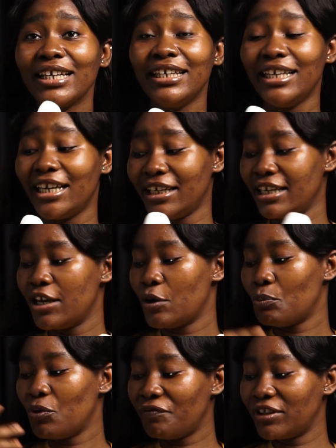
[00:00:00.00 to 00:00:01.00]
yeah,
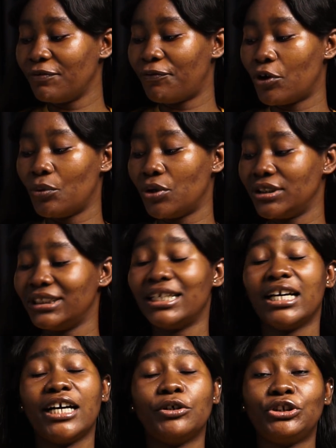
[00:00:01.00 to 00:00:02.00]
moving forward,
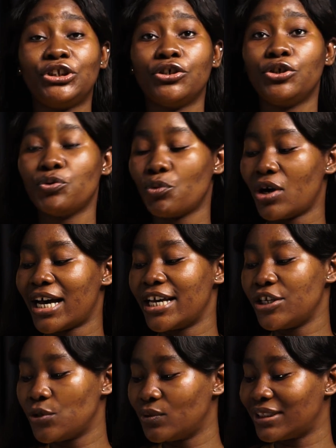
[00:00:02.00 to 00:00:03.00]
I'll show you what
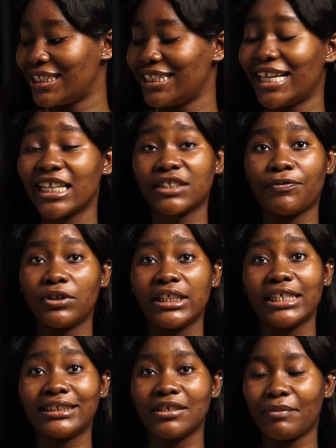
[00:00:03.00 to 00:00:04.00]
I use in
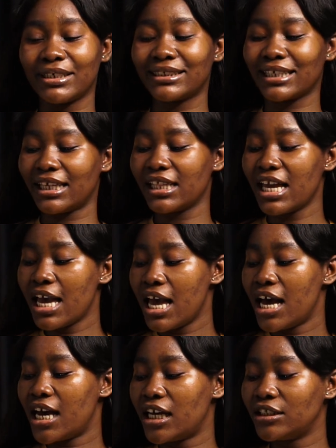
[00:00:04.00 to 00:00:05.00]
exfoliating my skin,
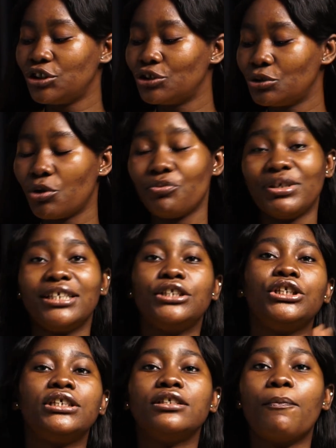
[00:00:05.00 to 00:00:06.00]
and you don't really
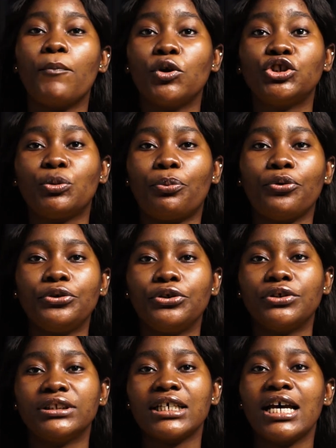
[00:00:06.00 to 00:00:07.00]
need much
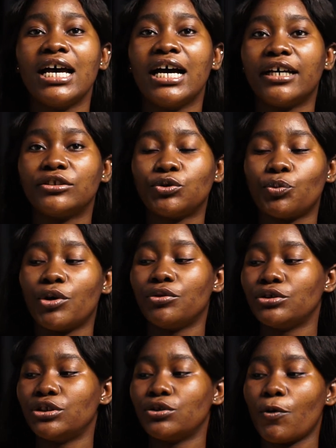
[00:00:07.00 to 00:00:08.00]
product as
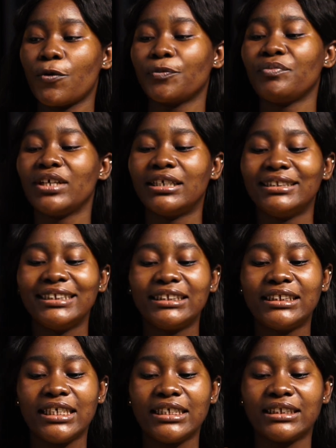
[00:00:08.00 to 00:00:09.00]
well. So
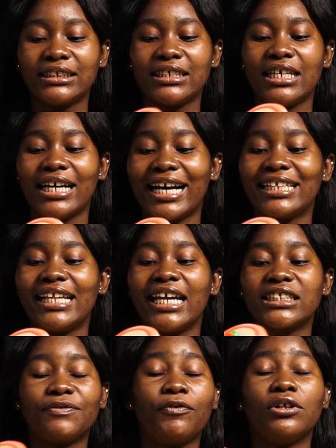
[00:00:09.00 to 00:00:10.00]
this is an
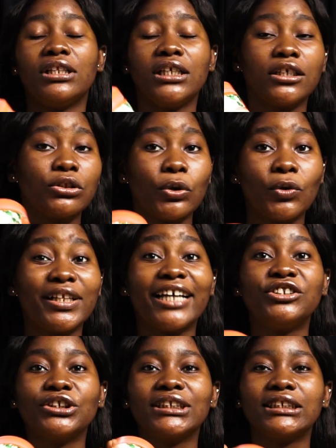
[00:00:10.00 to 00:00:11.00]
exfoliator that I
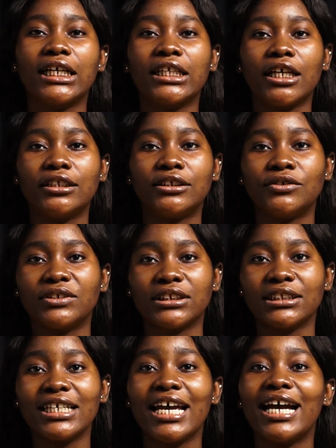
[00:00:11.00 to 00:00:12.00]
just started
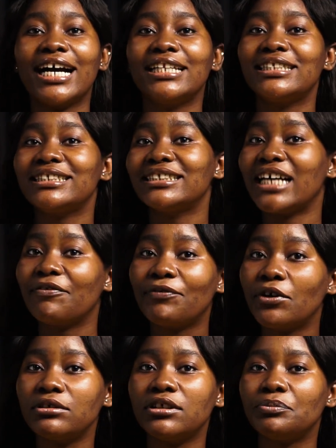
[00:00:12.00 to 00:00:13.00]
using, and it is
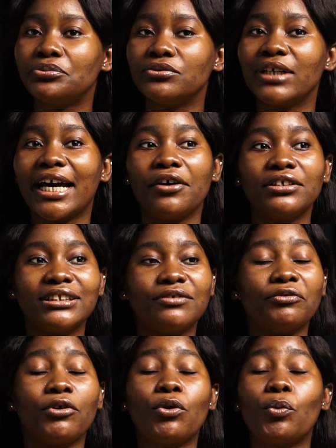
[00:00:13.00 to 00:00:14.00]
affordable. I got it
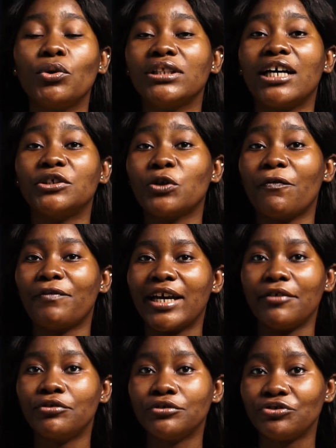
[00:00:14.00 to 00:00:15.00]
for
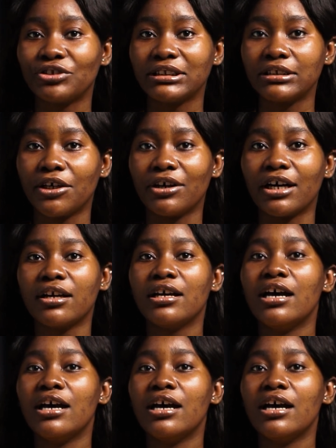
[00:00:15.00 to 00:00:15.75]
1,500 naira,